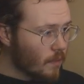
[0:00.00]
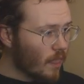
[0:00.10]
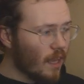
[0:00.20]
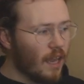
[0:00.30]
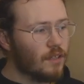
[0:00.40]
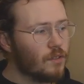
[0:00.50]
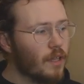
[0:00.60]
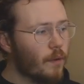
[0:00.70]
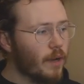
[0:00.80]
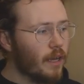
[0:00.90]
And so
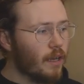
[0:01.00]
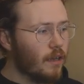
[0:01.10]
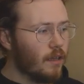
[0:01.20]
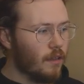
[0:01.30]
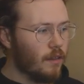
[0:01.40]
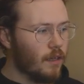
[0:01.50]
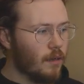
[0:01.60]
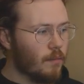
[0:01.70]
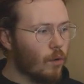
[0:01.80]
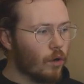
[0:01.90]
that way, the
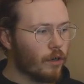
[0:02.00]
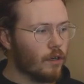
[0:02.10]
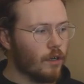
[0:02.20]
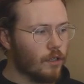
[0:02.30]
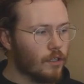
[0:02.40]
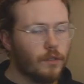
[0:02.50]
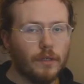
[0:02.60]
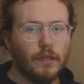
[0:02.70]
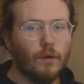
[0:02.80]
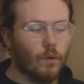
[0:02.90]
more
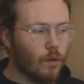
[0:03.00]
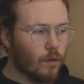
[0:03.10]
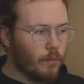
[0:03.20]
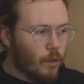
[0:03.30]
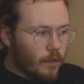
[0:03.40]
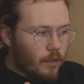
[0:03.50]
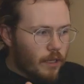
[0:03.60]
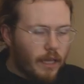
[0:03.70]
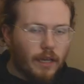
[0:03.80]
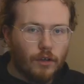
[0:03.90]
occluded or more
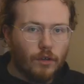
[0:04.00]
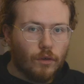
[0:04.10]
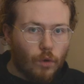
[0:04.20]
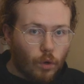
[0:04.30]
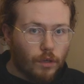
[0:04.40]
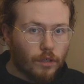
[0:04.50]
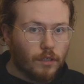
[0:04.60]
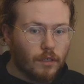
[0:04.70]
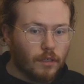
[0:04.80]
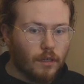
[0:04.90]
in a corner
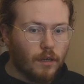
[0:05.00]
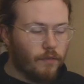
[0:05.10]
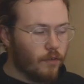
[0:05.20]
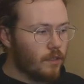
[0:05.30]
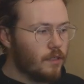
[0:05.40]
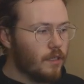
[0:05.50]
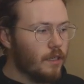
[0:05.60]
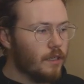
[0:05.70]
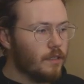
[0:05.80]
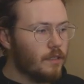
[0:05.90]
a vertex
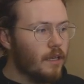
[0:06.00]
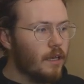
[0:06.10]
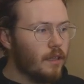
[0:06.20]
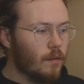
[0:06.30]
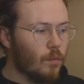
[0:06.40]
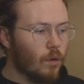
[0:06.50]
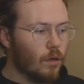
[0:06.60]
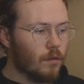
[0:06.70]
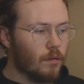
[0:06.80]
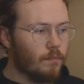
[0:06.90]
is, the
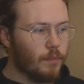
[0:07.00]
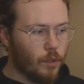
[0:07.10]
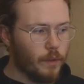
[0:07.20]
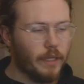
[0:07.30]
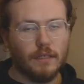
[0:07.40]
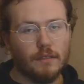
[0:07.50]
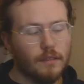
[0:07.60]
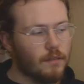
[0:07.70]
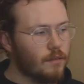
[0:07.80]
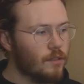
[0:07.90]
more blue it is.
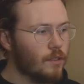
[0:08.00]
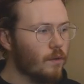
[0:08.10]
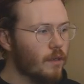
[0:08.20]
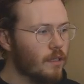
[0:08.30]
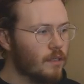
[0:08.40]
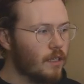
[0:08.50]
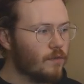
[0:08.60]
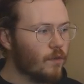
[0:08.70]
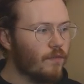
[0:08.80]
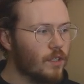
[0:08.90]
So it's nice
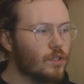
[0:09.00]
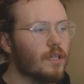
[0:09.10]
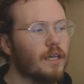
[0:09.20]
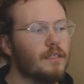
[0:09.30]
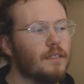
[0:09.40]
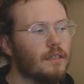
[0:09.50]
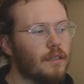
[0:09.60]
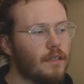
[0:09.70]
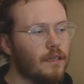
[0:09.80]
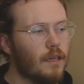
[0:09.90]
for visualizing
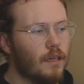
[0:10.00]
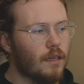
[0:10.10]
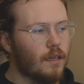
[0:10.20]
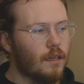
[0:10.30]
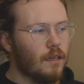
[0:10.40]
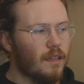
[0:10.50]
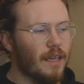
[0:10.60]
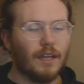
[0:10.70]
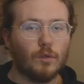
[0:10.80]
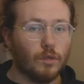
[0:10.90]
the
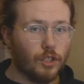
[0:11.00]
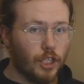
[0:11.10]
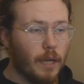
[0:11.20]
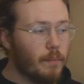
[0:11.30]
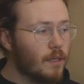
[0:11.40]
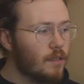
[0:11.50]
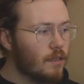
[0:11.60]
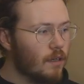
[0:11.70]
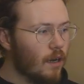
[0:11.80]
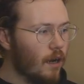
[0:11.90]
actual shape
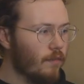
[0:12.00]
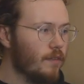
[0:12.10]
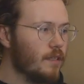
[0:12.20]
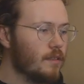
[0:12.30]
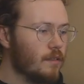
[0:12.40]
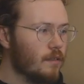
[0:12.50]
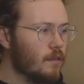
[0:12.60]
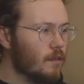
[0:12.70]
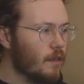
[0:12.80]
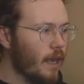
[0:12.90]
of this
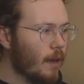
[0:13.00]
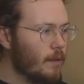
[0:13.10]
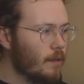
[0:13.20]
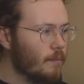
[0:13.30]
cabin.